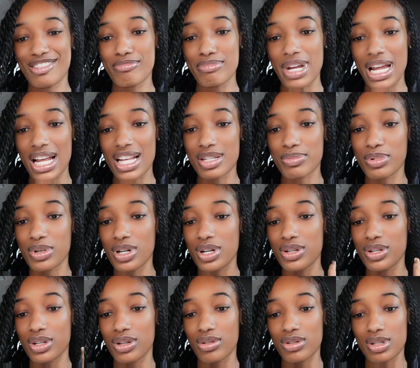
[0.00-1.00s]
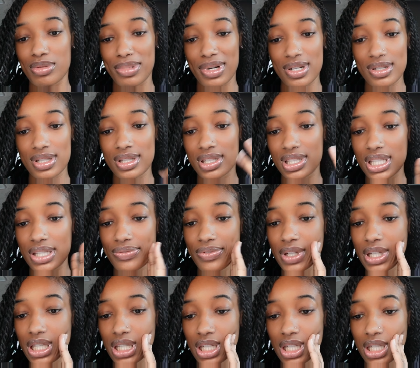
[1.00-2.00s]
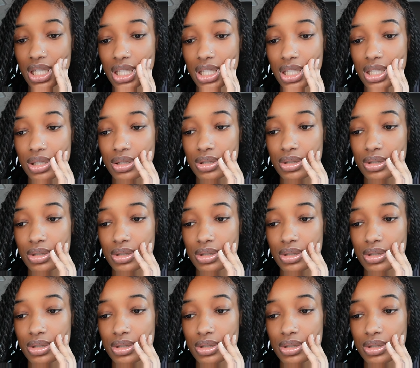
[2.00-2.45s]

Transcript: Passport, you can use a birth certificate.